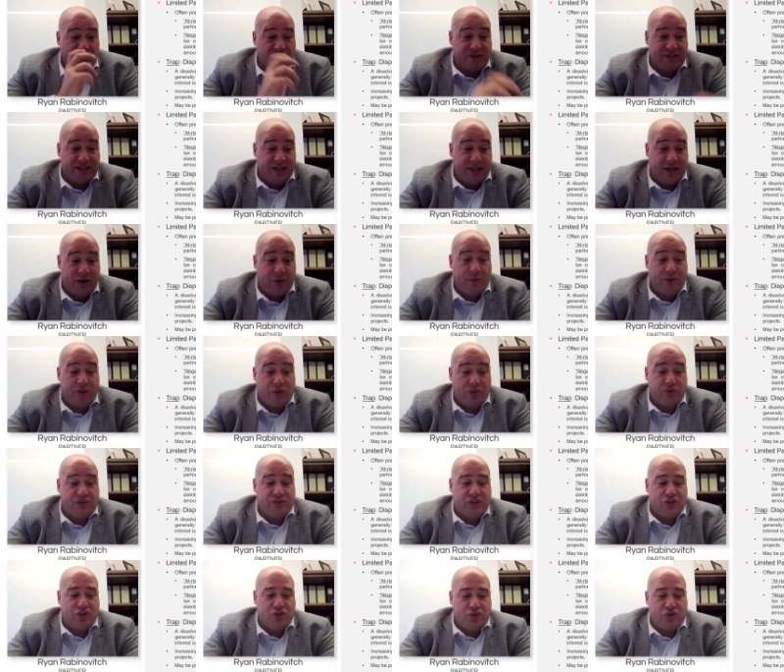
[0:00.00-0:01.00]
you're dealing with
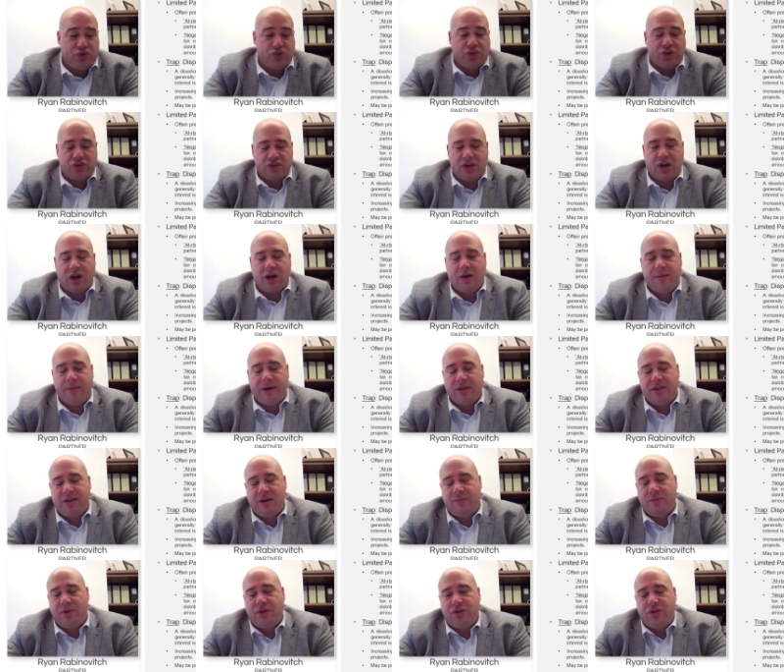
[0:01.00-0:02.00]
those issues, you can talk about
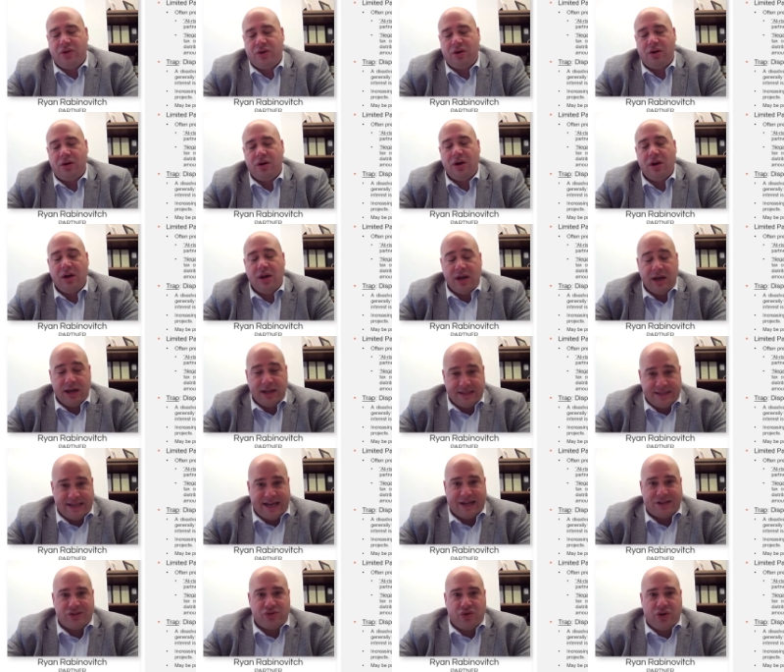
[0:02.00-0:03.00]
them with your
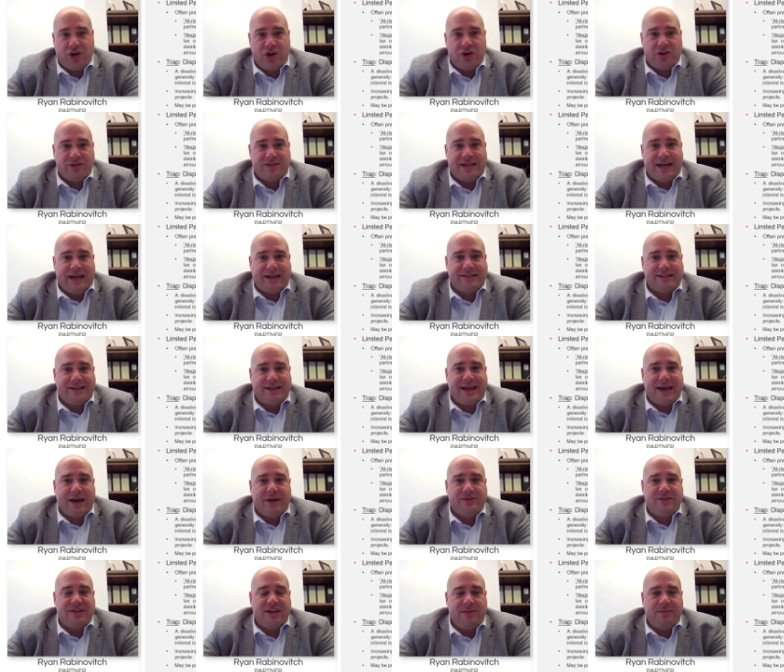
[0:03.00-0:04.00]
tax lawyer or tax
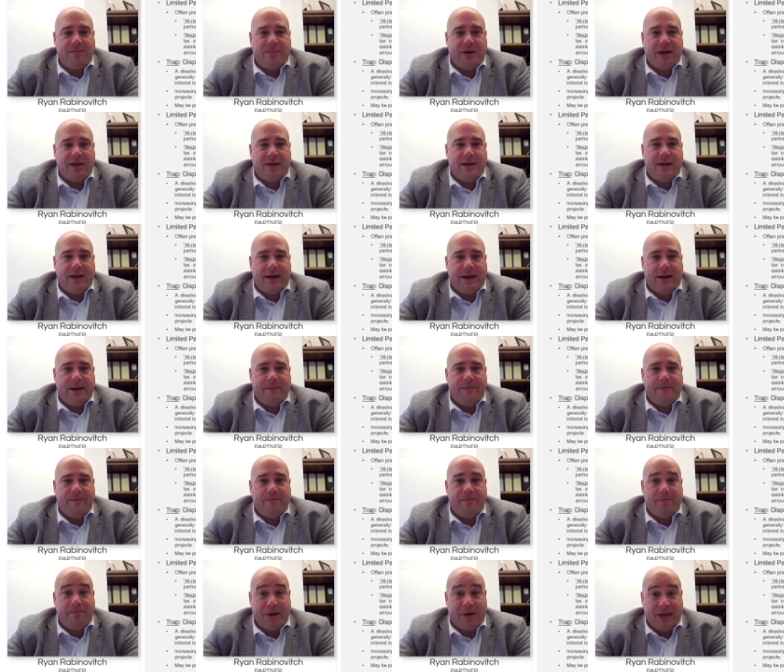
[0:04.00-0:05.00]
accountant. But
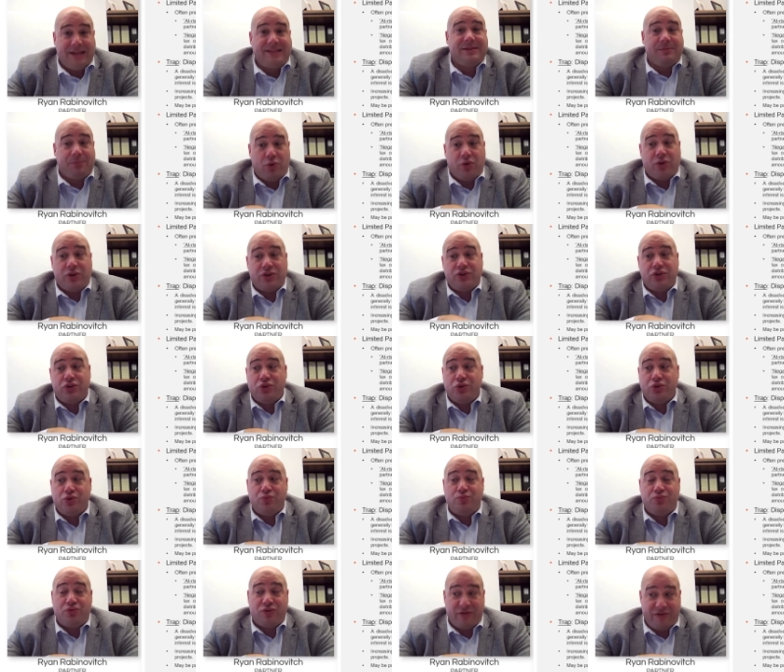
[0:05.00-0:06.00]
it's important
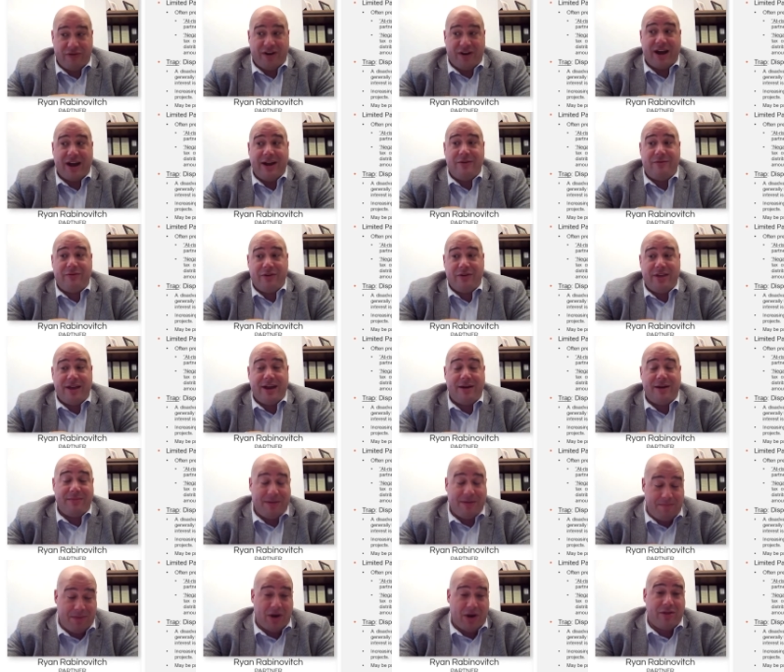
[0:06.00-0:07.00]
to provide for
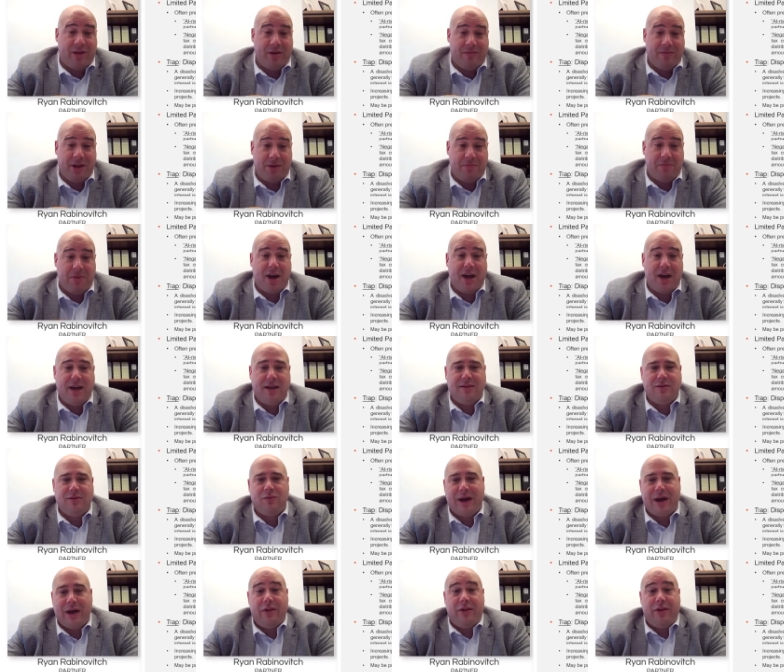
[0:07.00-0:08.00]
them and bear them in
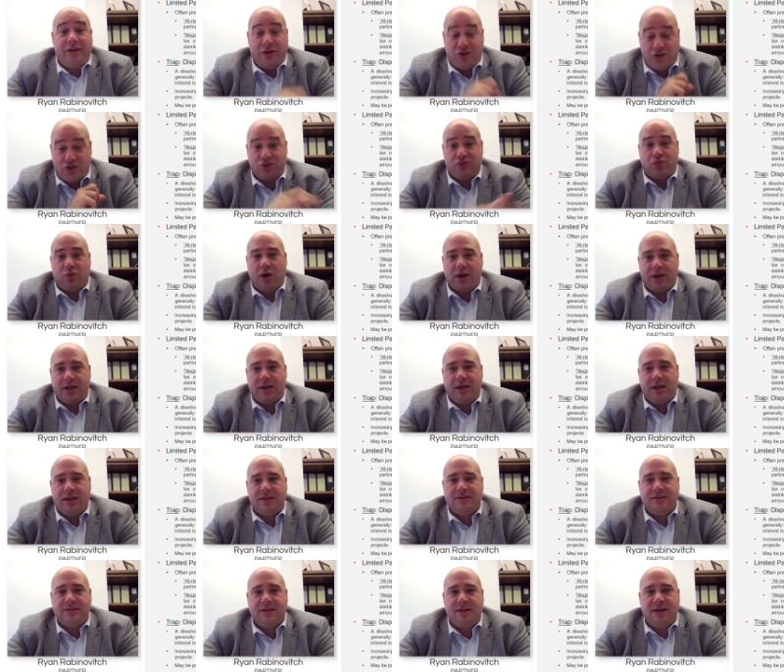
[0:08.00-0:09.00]
mind rather than just walking
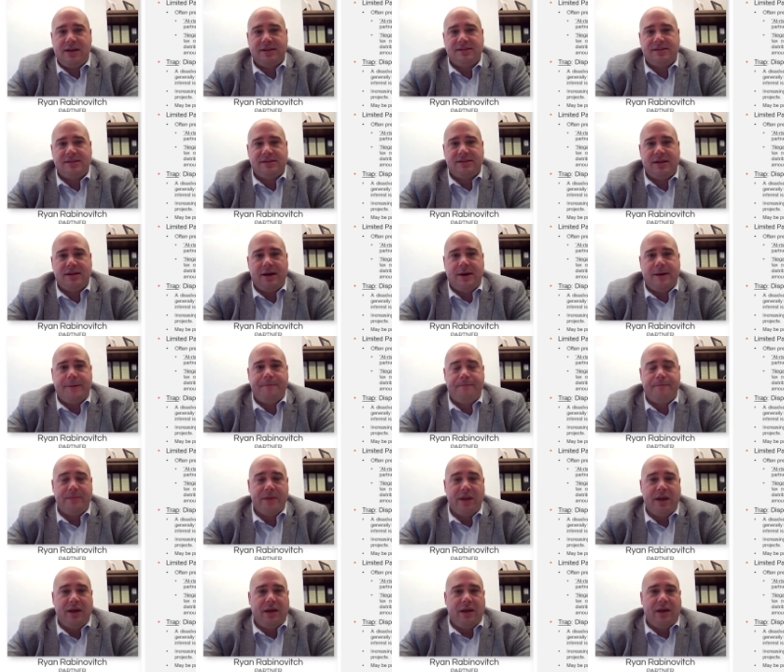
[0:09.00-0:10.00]
into this
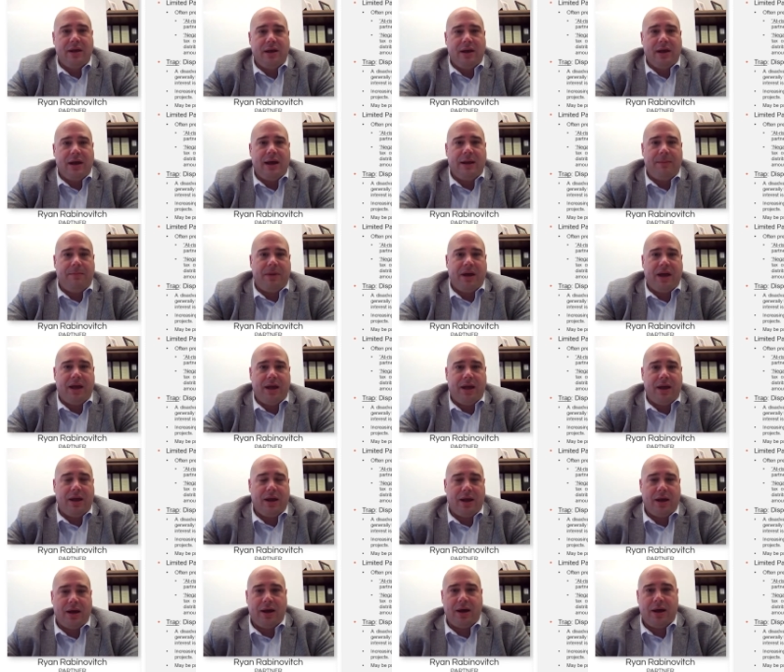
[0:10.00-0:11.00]
and
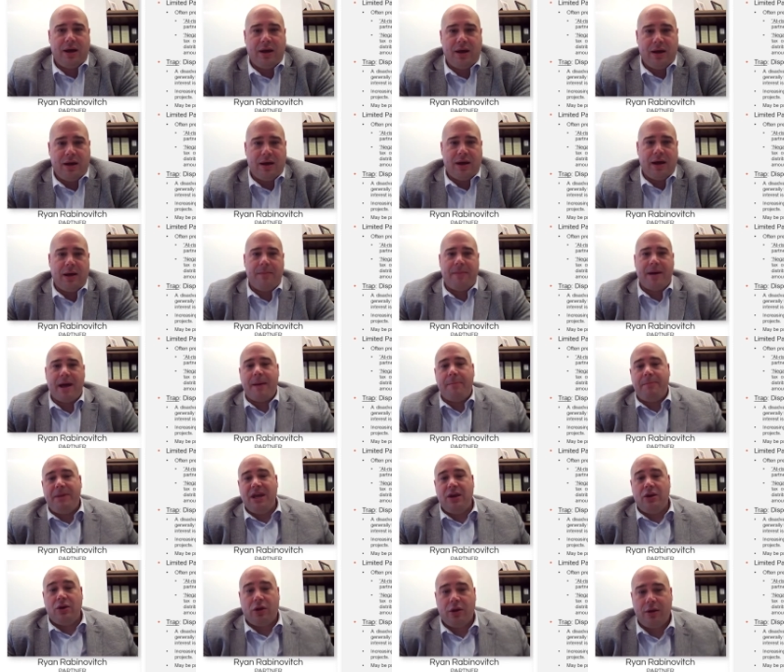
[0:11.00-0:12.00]
paying a
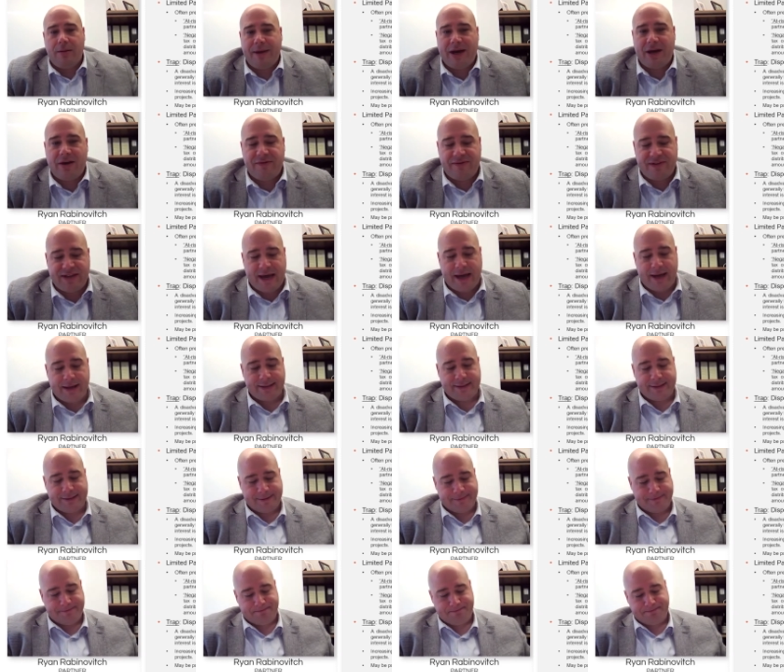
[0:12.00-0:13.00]
penal amount of
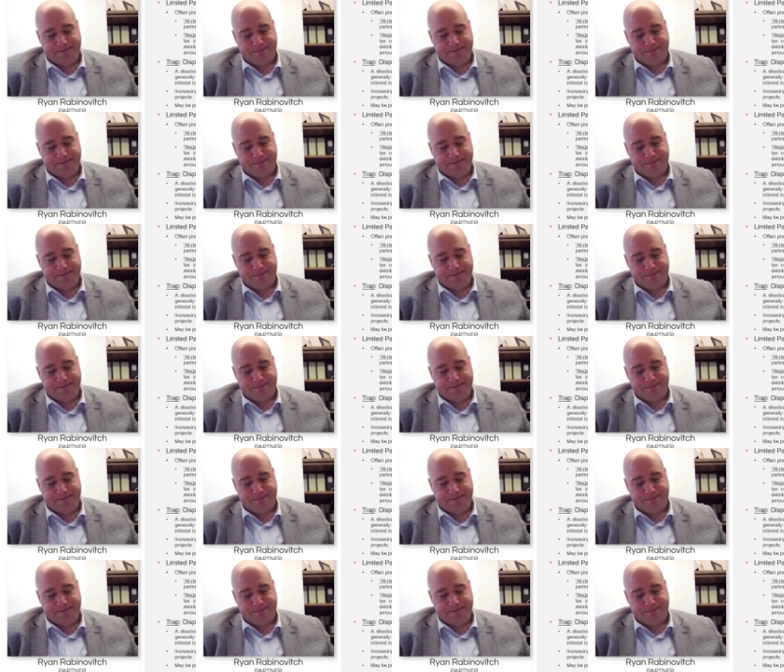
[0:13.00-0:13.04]
tax.